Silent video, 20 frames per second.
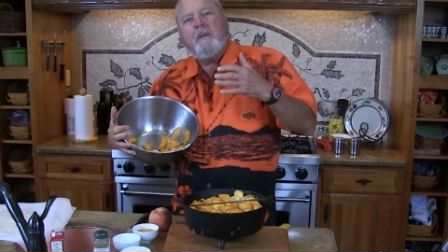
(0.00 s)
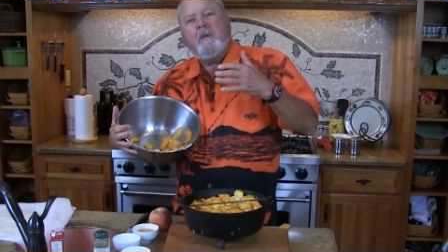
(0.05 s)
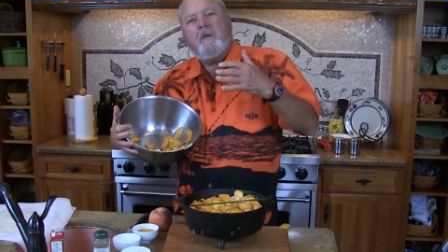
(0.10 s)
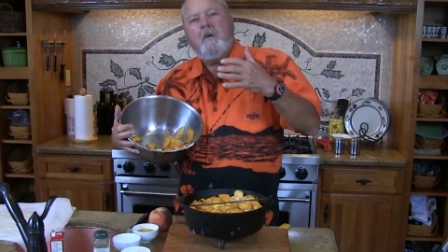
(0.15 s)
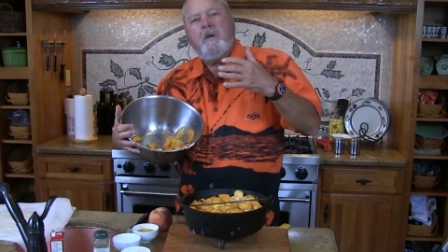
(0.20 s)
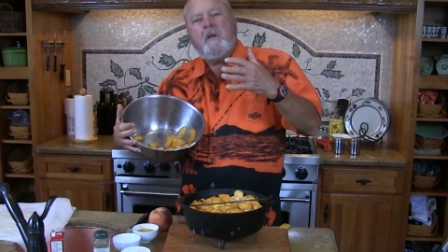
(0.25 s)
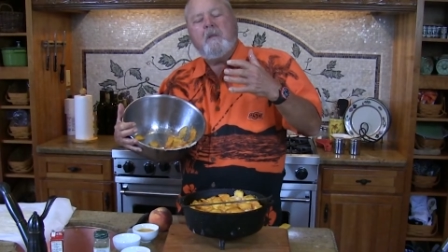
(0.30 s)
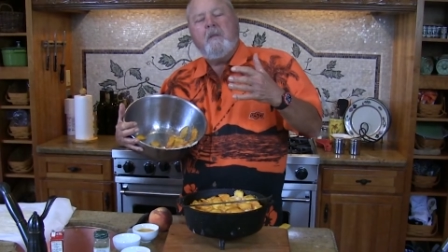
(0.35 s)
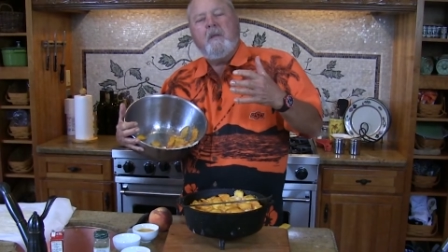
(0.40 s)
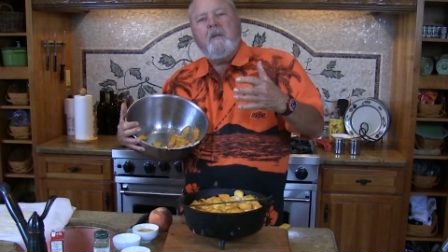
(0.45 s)

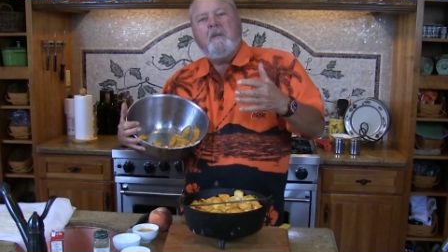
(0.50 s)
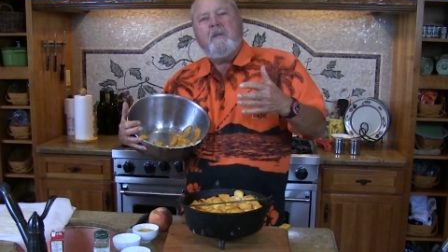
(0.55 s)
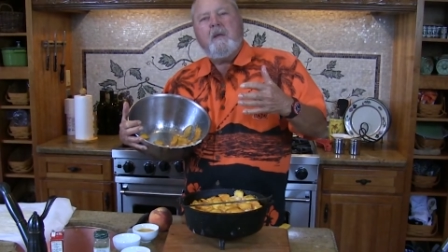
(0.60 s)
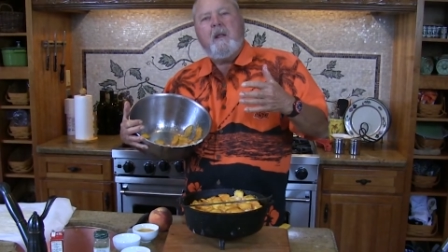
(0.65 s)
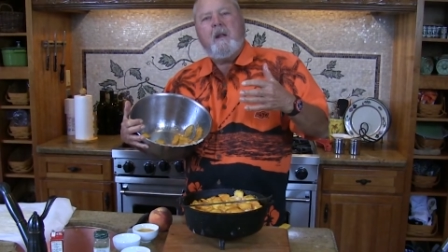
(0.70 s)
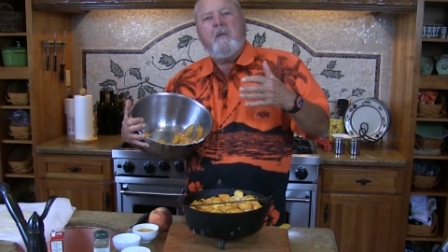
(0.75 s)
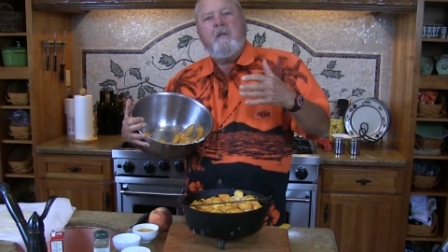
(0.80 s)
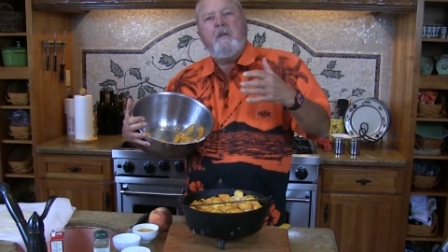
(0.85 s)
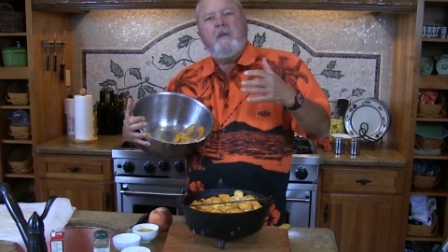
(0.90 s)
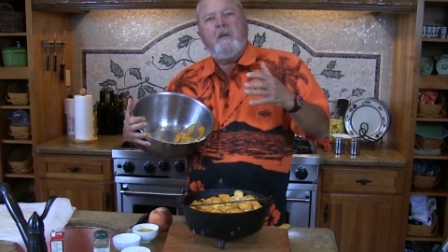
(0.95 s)
cook this
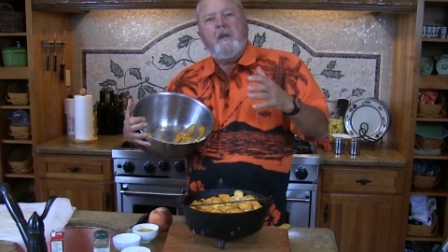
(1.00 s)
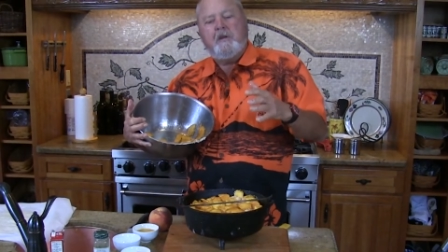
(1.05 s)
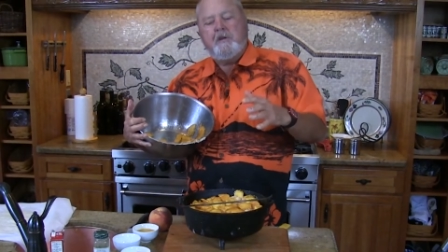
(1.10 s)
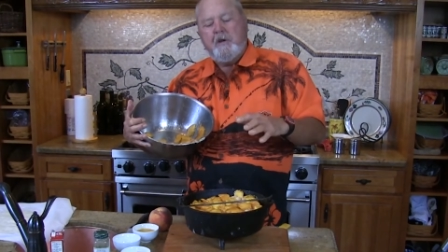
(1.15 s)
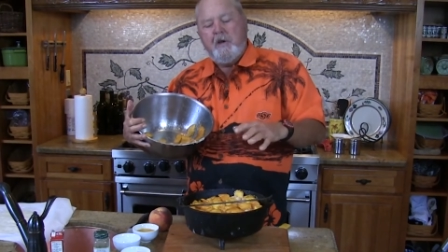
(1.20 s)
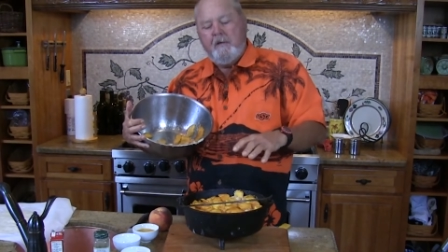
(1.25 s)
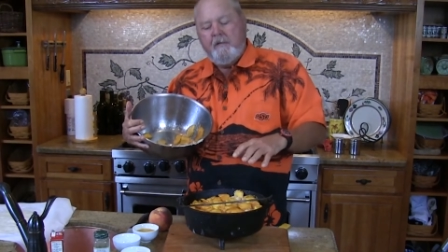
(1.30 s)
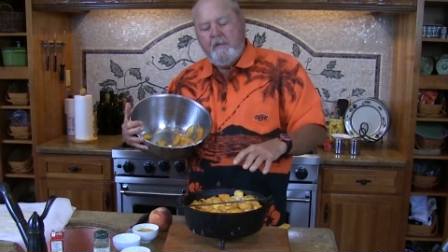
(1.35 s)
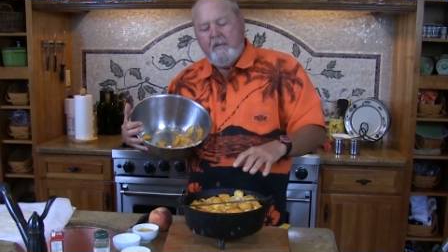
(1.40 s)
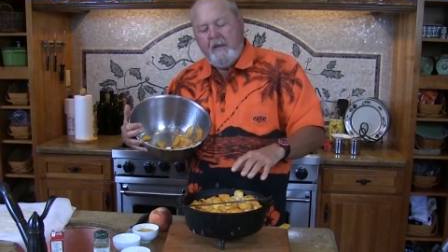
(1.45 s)
out of the
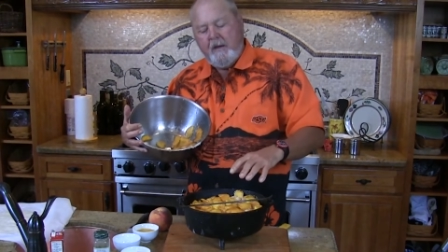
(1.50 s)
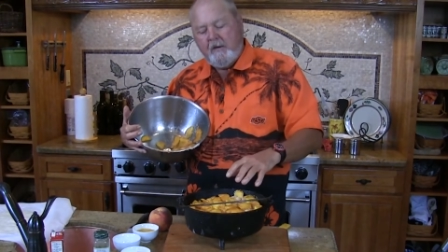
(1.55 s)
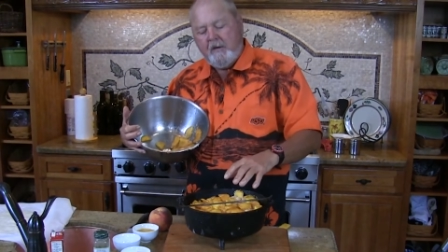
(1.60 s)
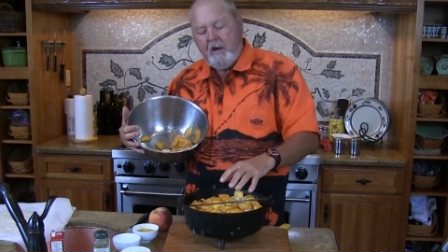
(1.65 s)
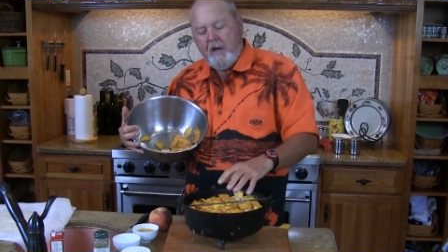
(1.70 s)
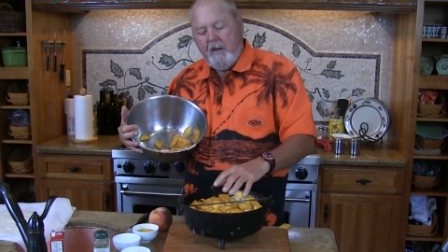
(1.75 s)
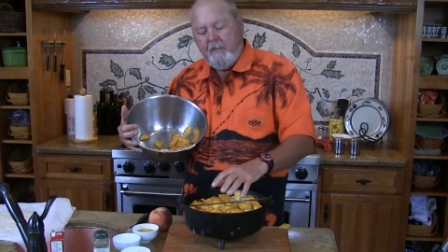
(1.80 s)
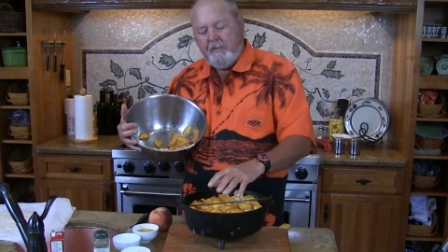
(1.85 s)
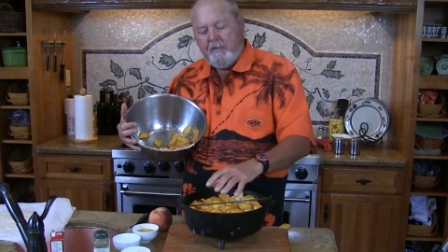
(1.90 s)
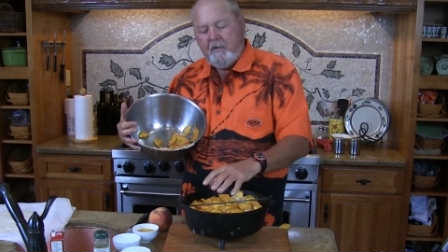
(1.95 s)
Dutch oven, that
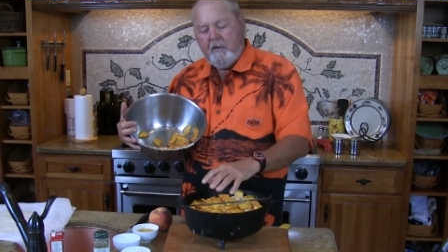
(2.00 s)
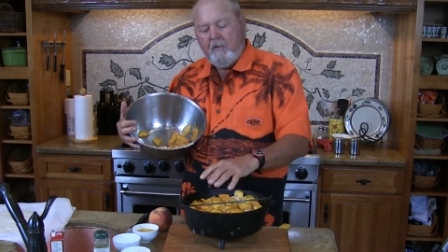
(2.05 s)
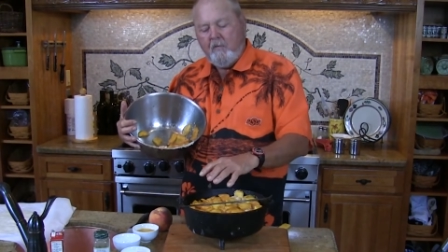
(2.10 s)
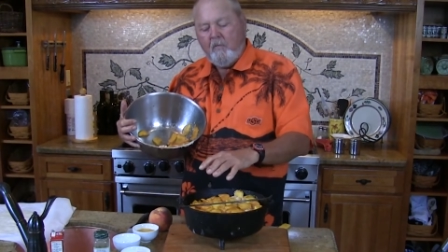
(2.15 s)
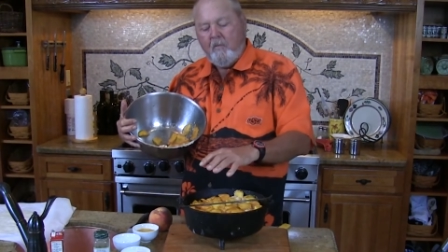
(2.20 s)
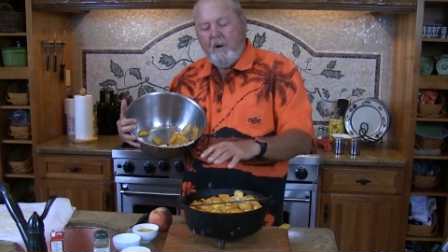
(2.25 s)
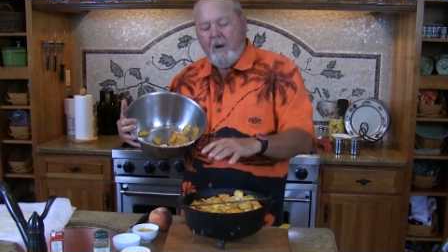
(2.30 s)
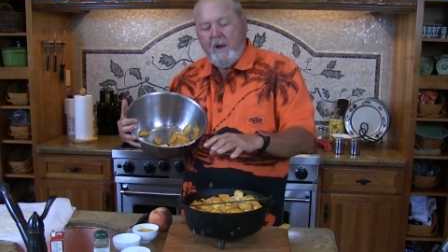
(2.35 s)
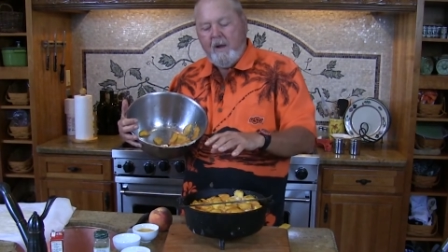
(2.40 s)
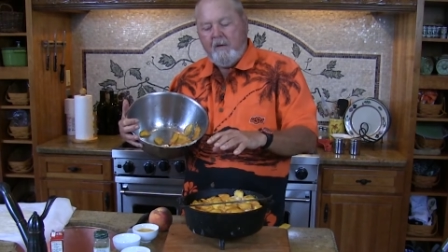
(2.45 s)
top's going to
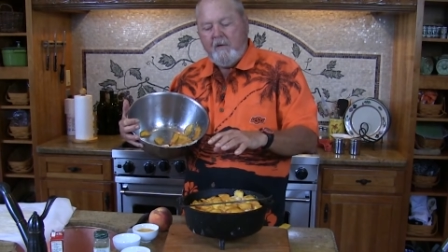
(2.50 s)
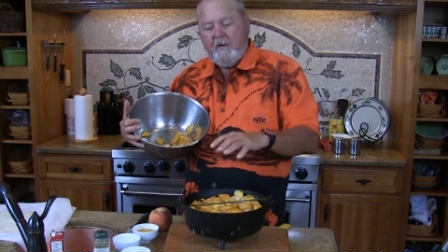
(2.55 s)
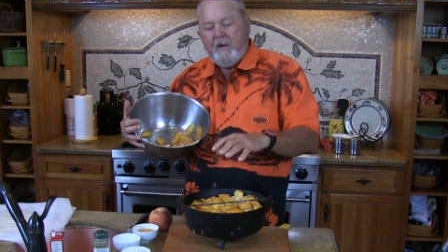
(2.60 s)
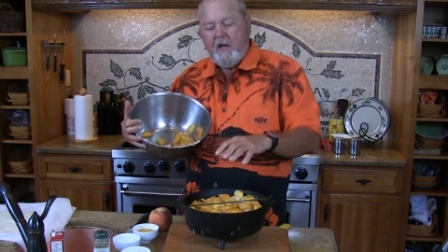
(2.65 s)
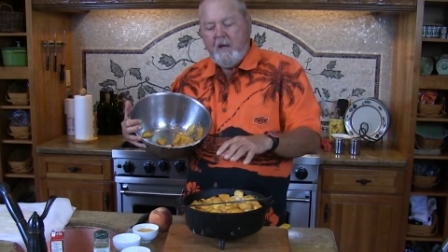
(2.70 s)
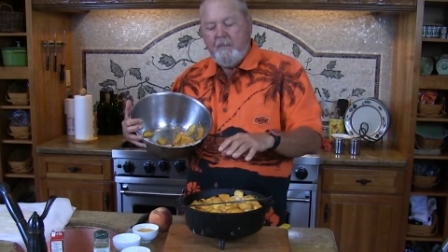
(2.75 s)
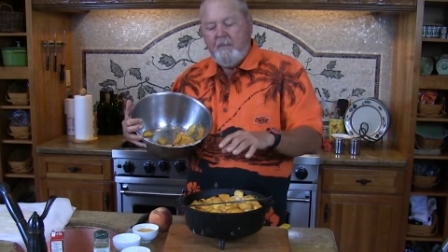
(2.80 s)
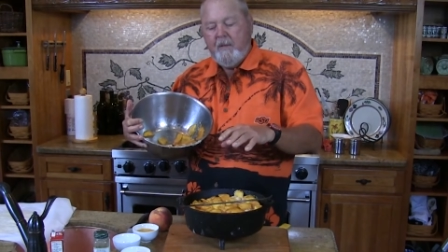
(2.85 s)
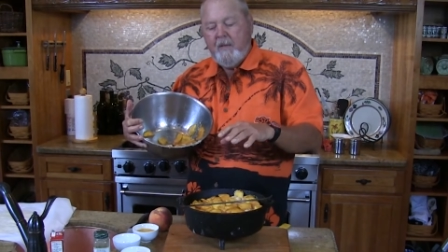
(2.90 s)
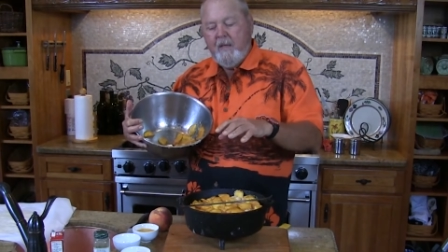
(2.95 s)
rise
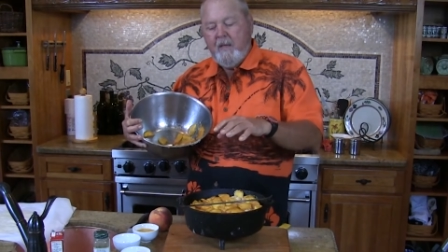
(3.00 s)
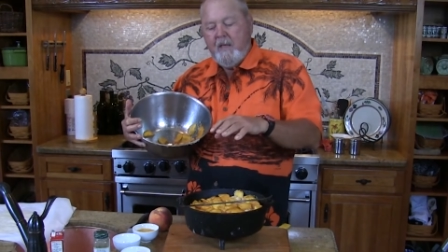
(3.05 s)
up,